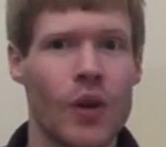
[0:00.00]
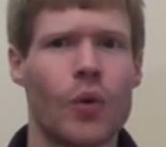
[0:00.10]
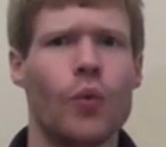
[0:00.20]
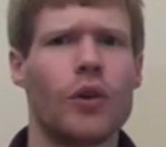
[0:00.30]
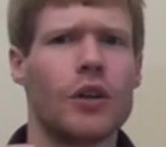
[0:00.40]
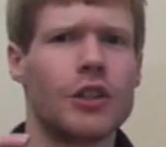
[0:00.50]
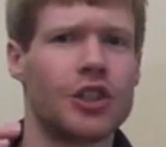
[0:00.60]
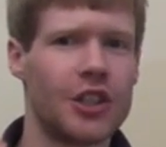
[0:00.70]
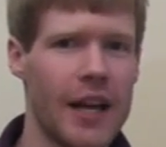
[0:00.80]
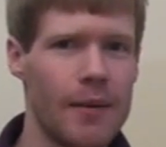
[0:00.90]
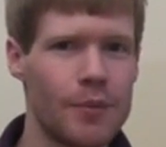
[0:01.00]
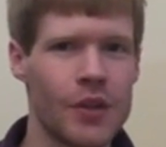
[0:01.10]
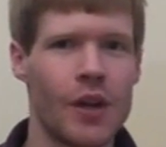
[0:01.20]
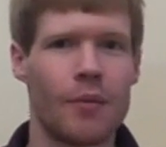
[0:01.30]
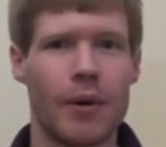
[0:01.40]
were shaped
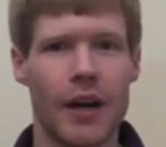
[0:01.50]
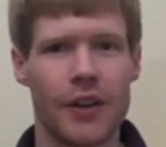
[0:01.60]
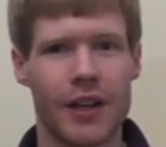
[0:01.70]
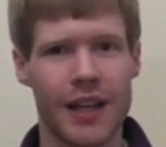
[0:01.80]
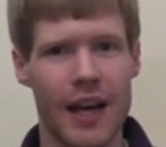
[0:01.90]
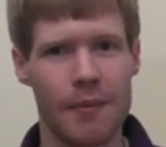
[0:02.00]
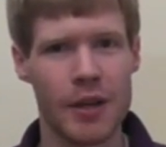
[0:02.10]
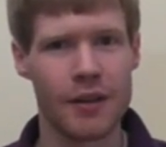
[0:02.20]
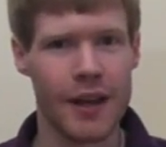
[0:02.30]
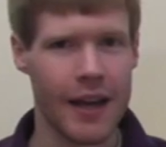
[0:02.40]
by the climate